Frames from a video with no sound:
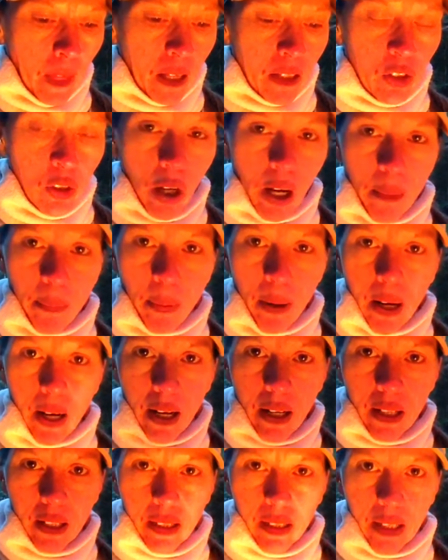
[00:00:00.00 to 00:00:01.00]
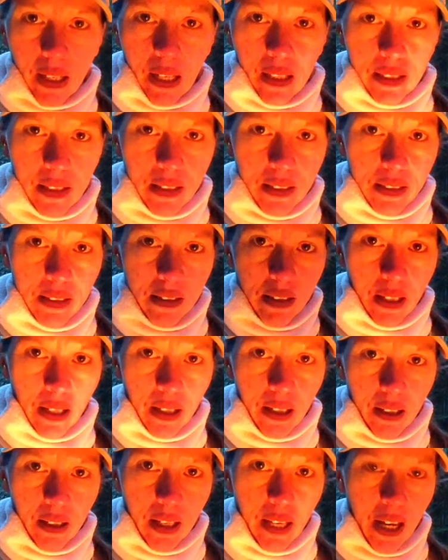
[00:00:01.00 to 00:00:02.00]
tripod and get this
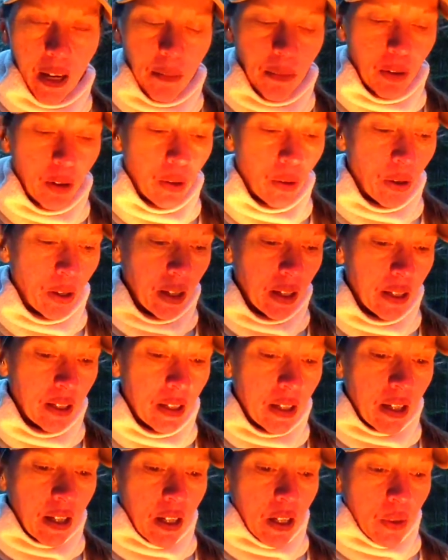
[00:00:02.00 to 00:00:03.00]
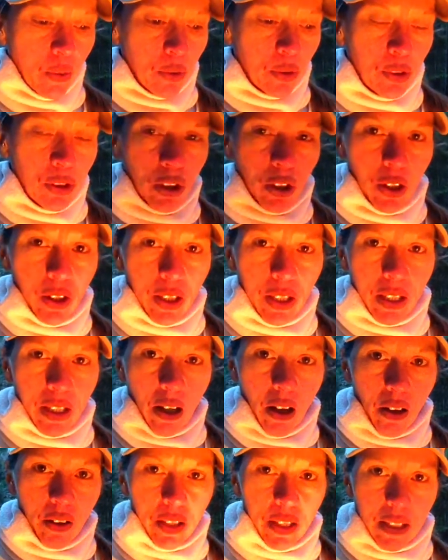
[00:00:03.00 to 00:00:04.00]
uh, camera going and we'll show you
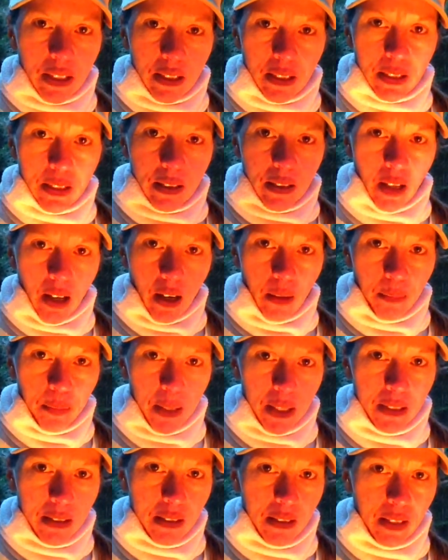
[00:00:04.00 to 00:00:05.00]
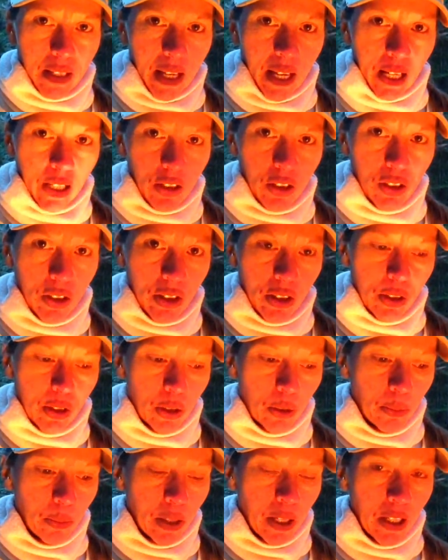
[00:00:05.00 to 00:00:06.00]
all these uh, pieces in action
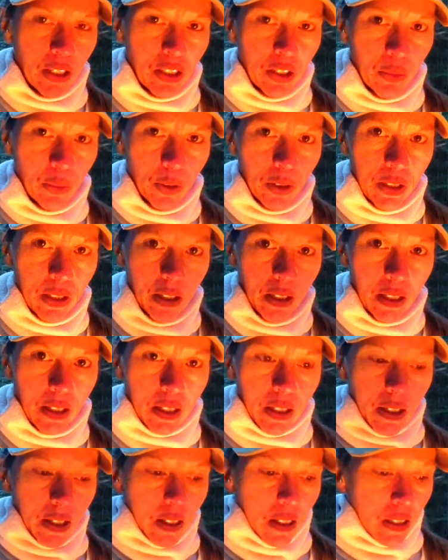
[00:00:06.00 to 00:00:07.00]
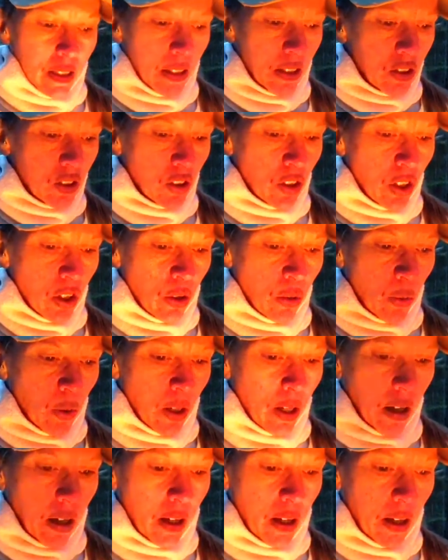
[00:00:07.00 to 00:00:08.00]
soon, but I just wanted to let you know
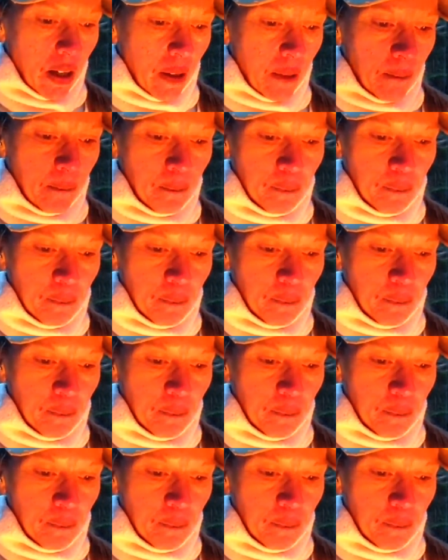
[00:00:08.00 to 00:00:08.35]
uh,